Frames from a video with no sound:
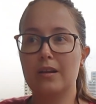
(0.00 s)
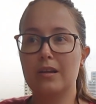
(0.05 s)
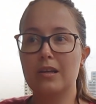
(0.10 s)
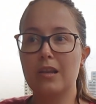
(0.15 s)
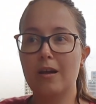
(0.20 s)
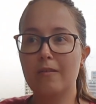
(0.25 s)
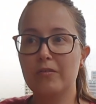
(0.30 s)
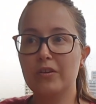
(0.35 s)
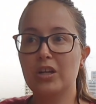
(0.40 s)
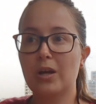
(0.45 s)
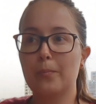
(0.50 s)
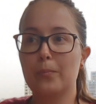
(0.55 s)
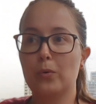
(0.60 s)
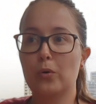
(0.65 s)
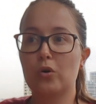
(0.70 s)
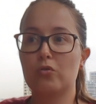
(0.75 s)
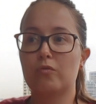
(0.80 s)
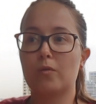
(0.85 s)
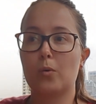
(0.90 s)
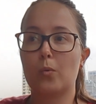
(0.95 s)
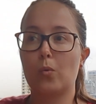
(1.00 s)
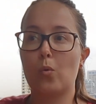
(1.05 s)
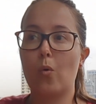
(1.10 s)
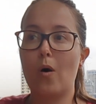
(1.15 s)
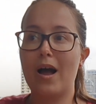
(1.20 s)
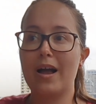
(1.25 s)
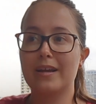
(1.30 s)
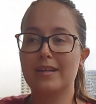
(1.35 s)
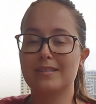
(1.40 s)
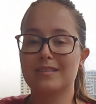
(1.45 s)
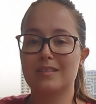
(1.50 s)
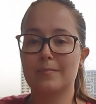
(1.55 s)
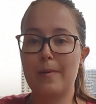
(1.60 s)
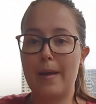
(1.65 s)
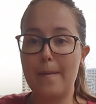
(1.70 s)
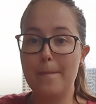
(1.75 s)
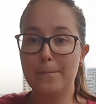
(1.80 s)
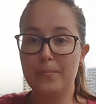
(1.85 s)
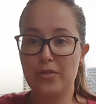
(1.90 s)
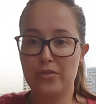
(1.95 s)
loving a book requires some
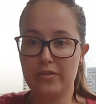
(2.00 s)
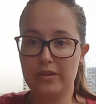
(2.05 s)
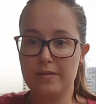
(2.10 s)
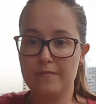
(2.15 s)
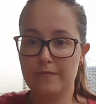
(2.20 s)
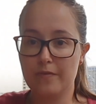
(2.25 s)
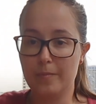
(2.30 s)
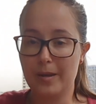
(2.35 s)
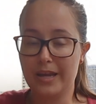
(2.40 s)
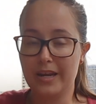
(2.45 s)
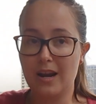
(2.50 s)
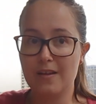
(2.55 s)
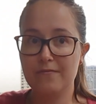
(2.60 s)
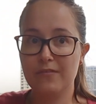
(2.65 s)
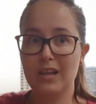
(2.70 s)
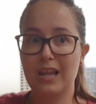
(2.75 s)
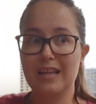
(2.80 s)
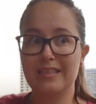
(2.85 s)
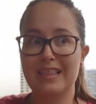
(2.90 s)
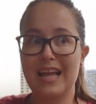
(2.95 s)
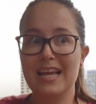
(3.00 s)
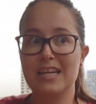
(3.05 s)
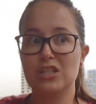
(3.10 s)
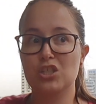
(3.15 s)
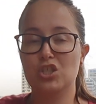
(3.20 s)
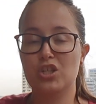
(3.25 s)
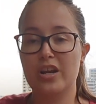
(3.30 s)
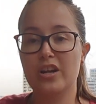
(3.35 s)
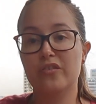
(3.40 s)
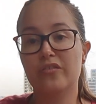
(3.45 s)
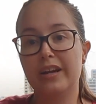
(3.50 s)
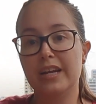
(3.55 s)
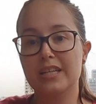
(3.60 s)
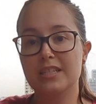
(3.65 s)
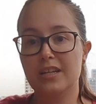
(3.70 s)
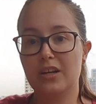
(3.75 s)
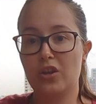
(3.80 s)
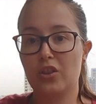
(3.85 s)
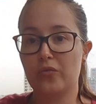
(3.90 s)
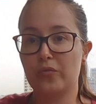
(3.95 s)
empathy for me, and I feel like that is
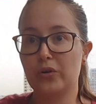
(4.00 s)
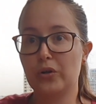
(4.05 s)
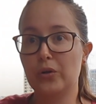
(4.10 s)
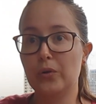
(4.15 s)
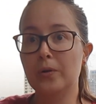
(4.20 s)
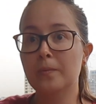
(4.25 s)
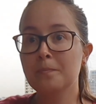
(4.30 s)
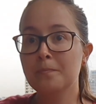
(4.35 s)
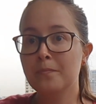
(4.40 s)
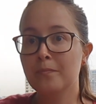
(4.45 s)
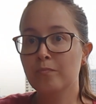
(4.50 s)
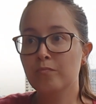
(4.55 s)
generated through